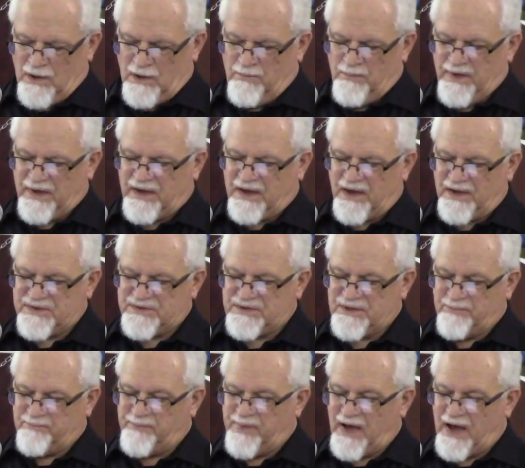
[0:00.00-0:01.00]
Because
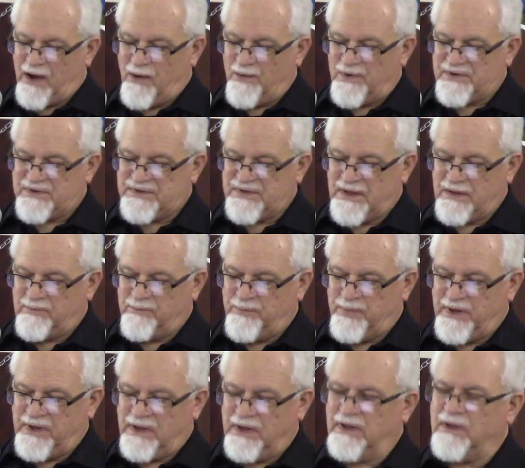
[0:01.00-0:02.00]
the powers that
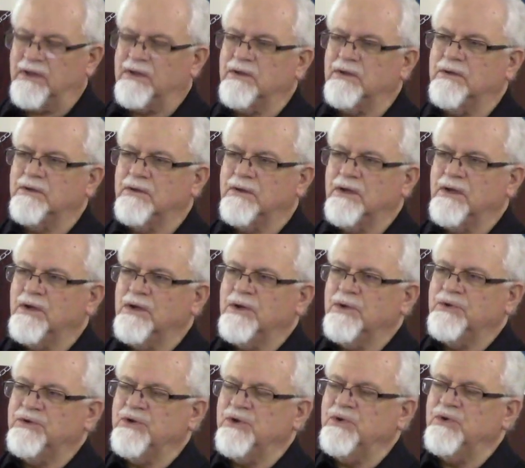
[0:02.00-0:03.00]
be
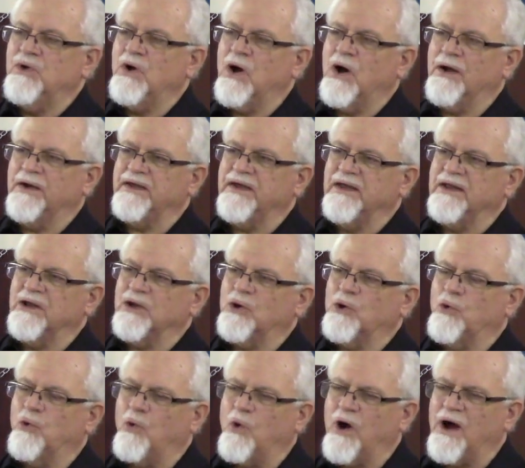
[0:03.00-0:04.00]
do not
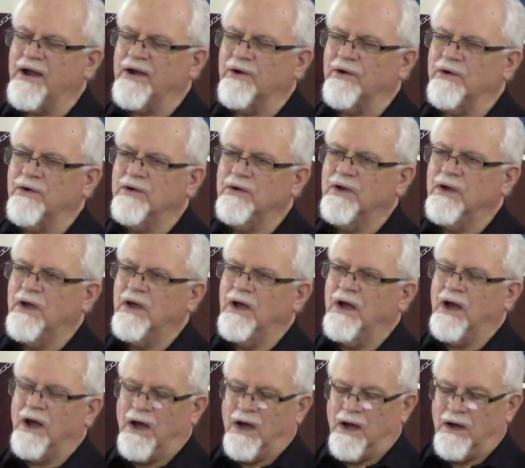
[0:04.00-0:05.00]
inquire
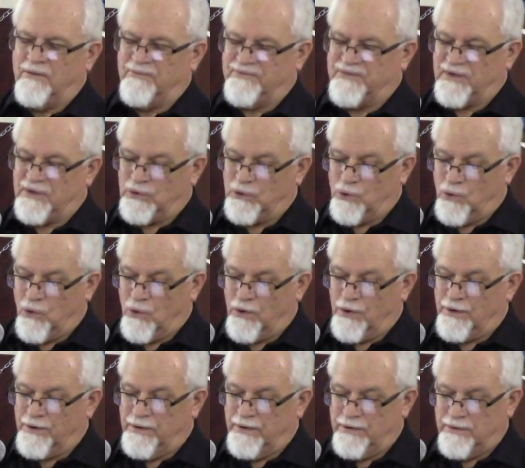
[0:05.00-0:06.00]
of the
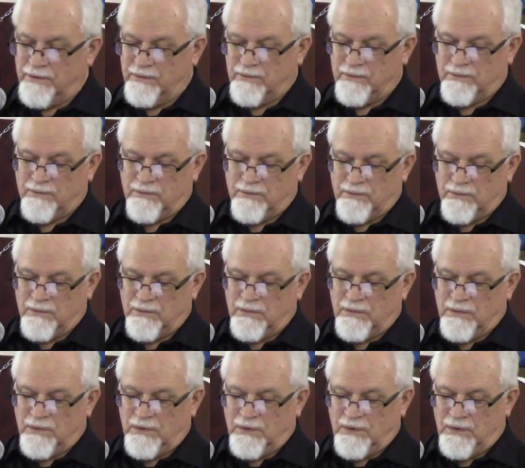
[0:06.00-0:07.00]
Lord.
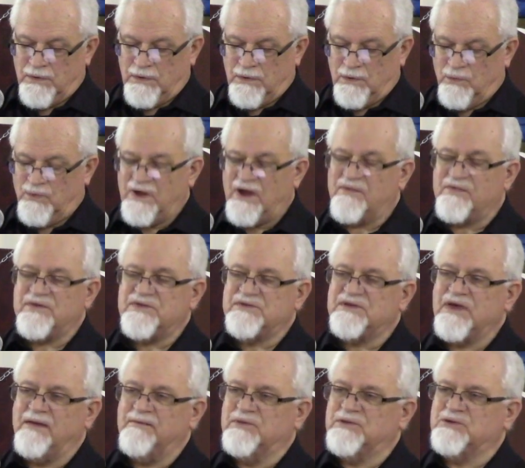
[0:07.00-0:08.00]
We have the
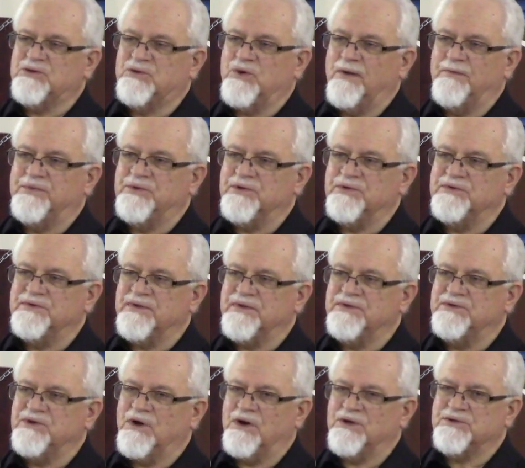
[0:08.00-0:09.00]
same scriptures
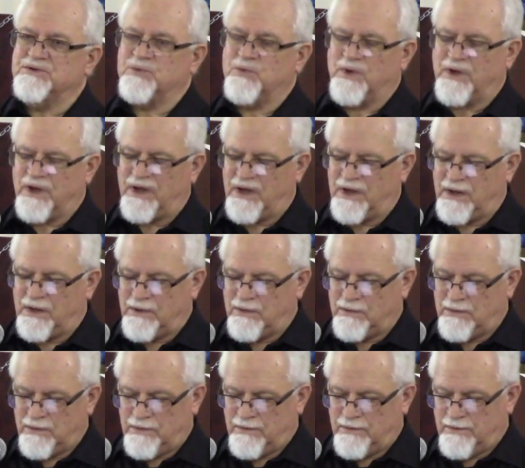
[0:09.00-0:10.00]
that Joshua had.
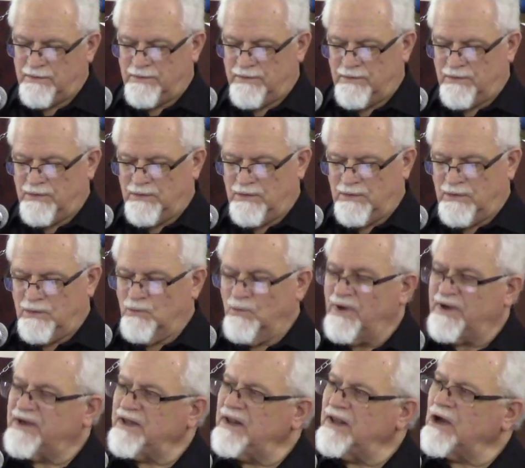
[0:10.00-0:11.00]

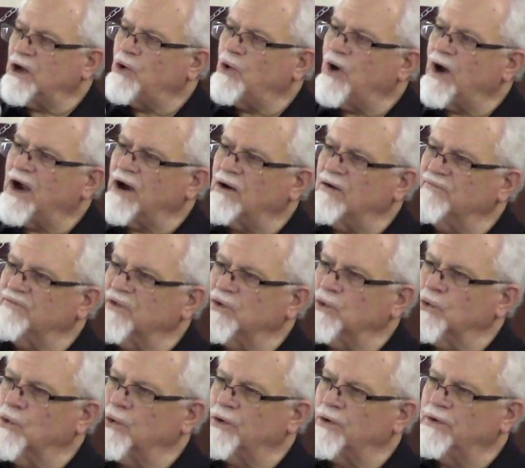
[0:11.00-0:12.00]
We can inquire of the
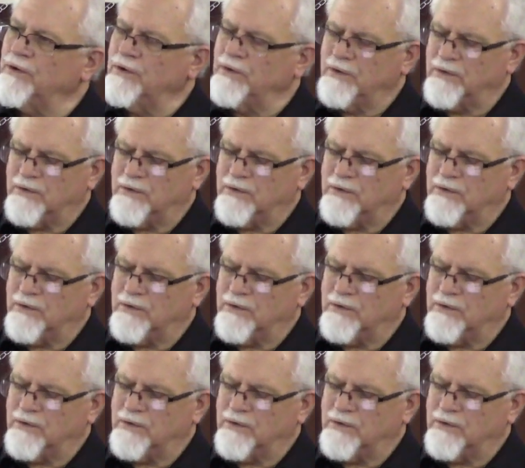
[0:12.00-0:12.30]
Lord.